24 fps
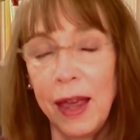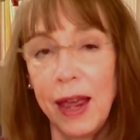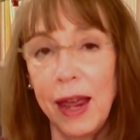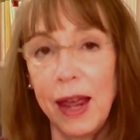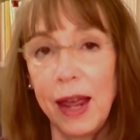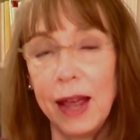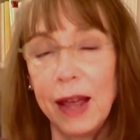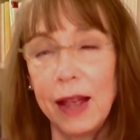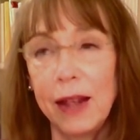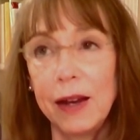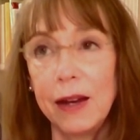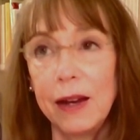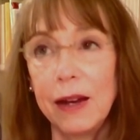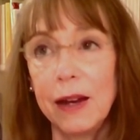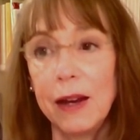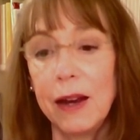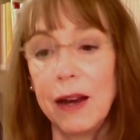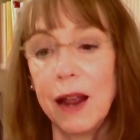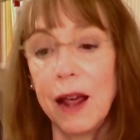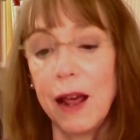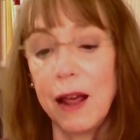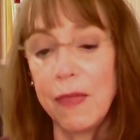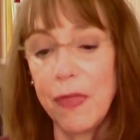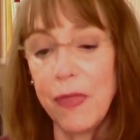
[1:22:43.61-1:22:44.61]
and
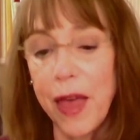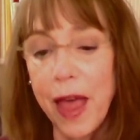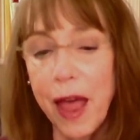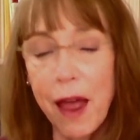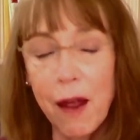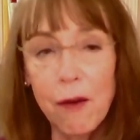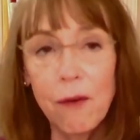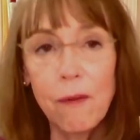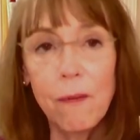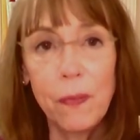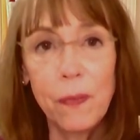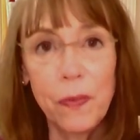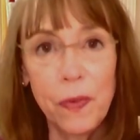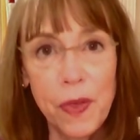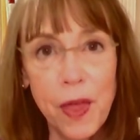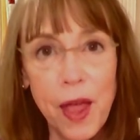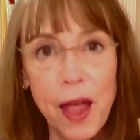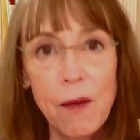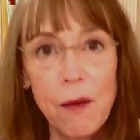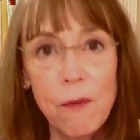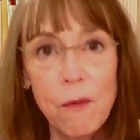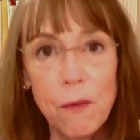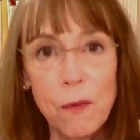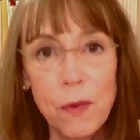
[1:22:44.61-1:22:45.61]
that
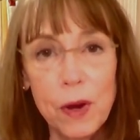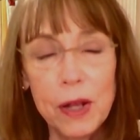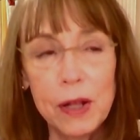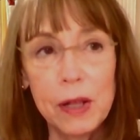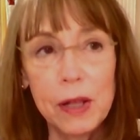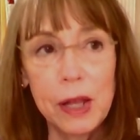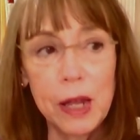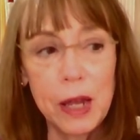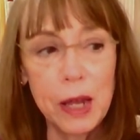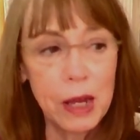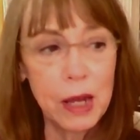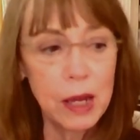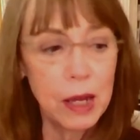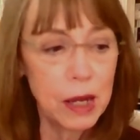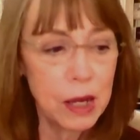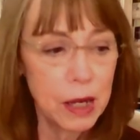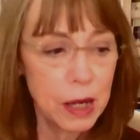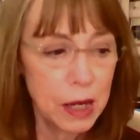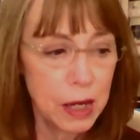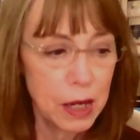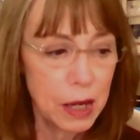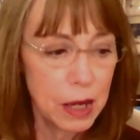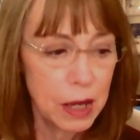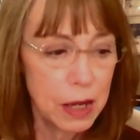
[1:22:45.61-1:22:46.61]
that really
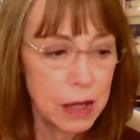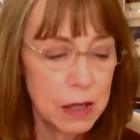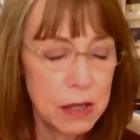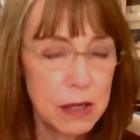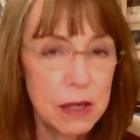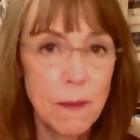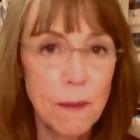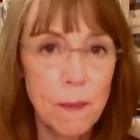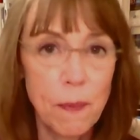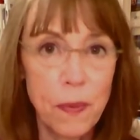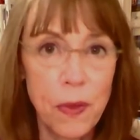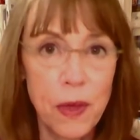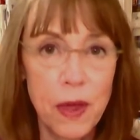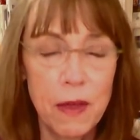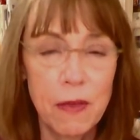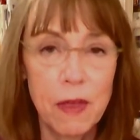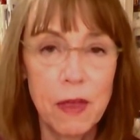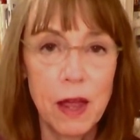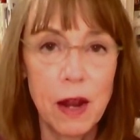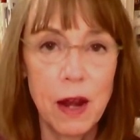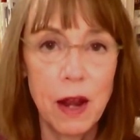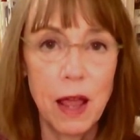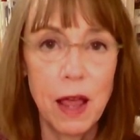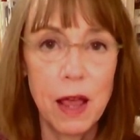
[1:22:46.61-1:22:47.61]
is something
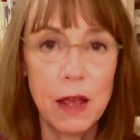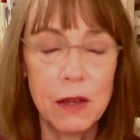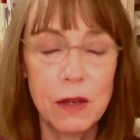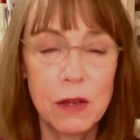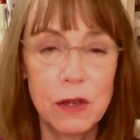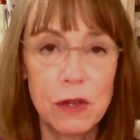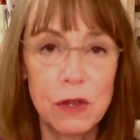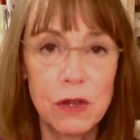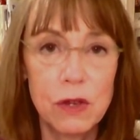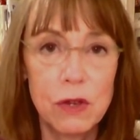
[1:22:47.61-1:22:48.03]
that has